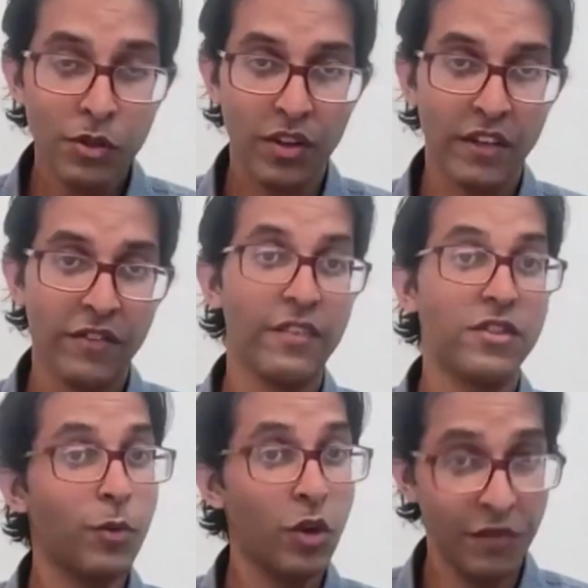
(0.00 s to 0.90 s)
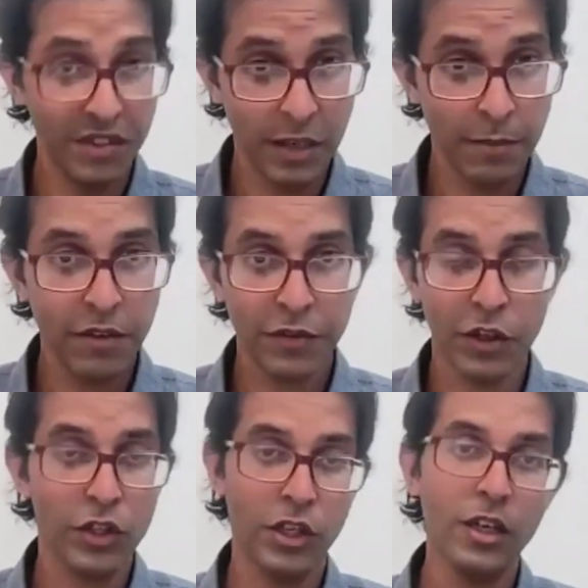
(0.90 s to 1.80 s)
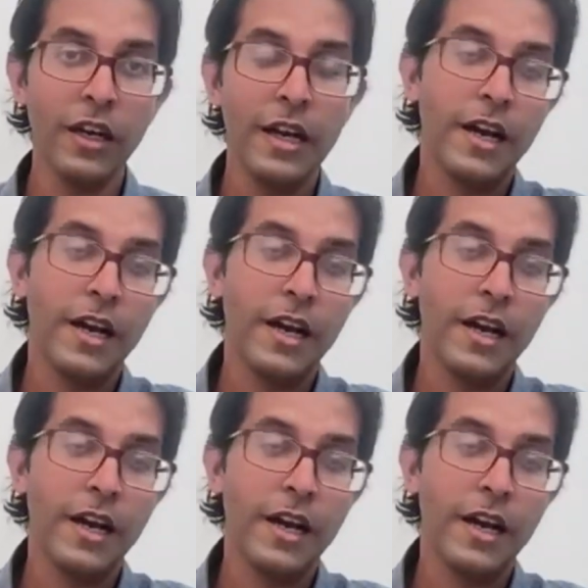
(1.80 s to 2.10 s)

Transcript: or if they have subcutaneous emphysema, for sure,